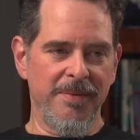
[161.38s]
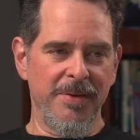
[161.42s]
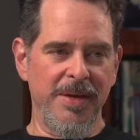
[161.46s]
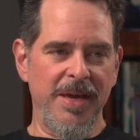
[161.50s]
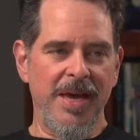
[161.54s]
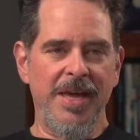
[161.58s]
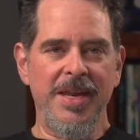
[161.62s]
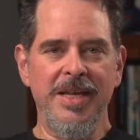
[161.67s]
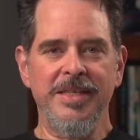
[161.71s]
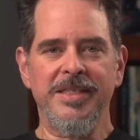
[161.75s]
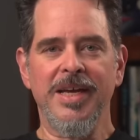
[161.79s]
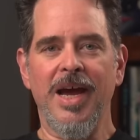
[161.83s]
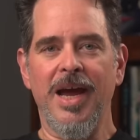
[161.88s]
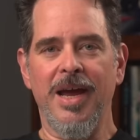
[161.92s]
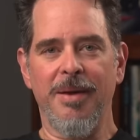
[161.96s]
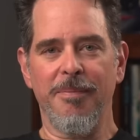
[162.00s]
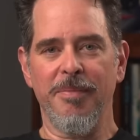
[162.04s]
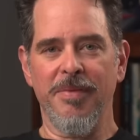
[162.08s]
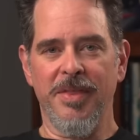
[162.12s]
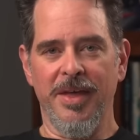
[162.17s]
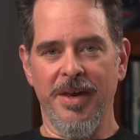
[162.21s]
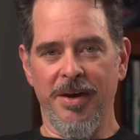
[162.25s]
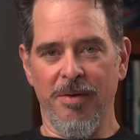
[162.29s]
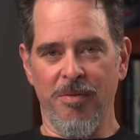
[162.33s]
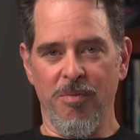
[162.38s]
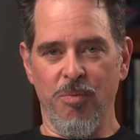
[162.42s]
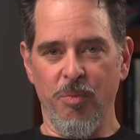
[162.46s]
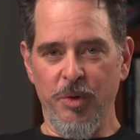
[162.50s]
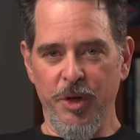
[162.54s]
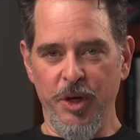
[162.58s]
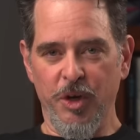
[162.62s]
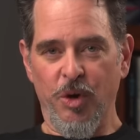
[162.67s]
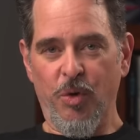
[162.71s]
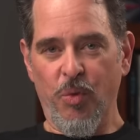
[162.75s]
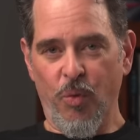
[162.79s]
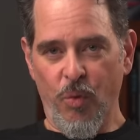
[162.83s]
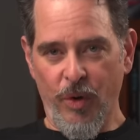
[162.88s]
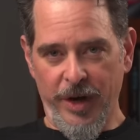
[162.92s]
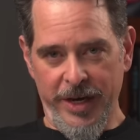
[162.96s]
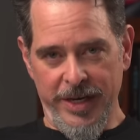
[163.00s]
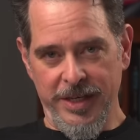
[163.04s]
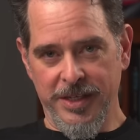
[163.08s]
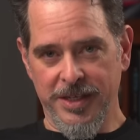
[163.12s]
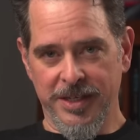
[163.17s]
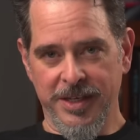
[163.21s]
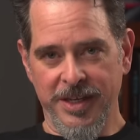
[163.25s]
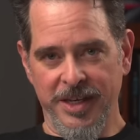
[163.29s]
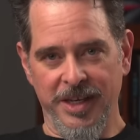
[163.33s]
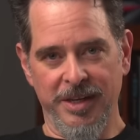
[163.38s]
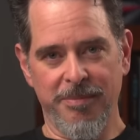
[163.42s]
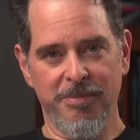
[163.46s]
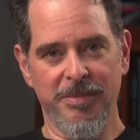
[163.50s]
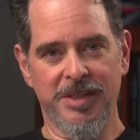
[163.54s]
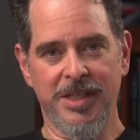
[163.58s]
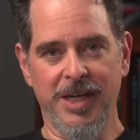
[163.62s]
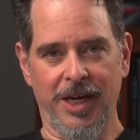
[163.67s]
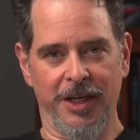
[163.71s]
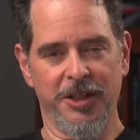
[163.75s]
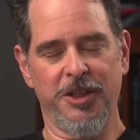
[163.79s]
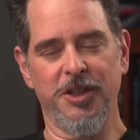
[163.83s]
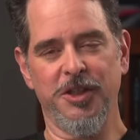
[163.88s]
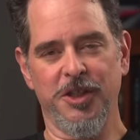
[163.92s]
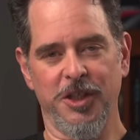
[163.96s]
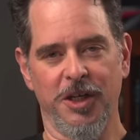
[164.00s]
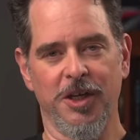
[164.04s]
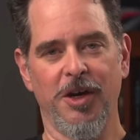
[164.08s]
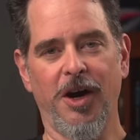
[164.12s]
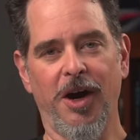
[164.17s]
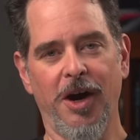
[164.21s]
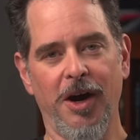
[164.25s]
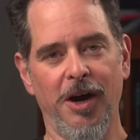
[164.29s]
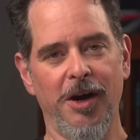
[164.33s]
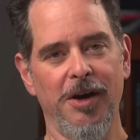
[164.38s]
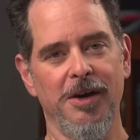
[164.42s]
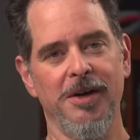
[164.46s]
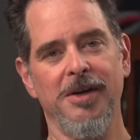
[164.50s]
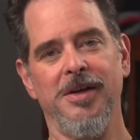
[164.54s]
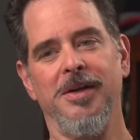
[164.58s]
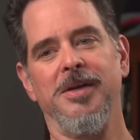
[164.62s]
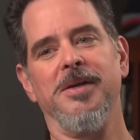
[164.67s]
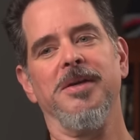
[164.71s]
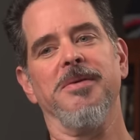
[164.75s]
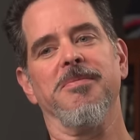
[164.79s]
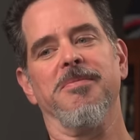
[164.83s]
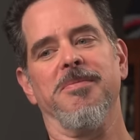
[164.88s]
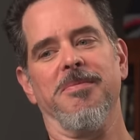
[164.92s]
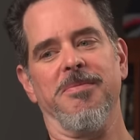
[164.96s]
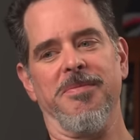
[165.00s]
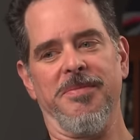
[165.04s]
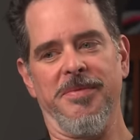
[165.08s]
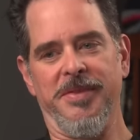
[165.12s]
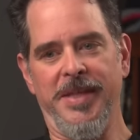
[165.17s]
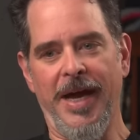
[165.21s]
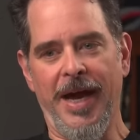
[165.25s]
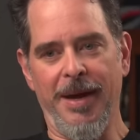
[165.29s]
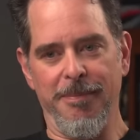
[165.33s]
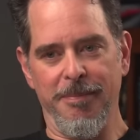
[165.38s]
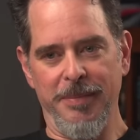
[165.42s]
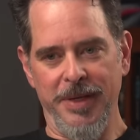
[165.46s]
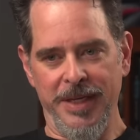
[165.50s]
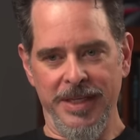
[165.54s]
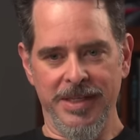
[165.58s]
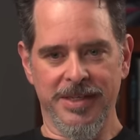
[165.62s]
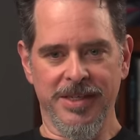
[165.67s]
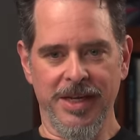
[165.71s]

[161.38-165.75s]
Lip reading: Anytime that a real race team touches a car, that means